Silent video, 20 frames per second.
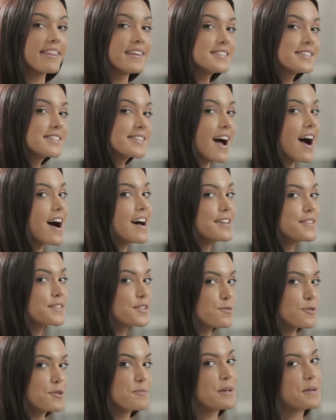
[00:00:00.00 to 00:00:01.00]
this size
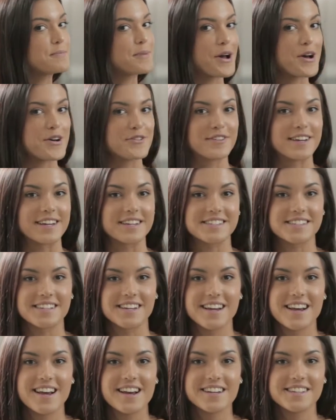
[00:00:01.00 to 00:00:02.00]
would be perfect.
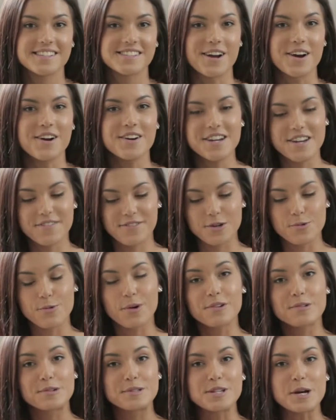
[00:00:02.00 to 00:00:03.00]
So if you
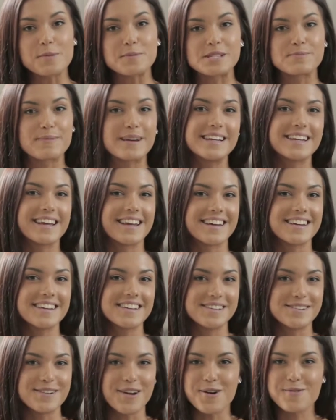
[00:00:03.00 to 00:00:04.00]
want to adopt King,
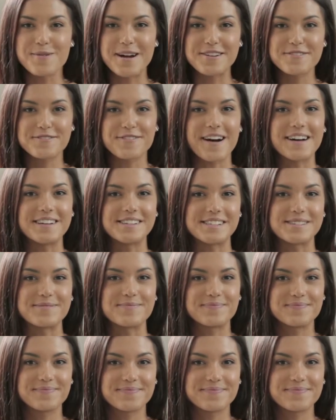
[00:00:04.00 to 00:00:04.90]
you know where to find him.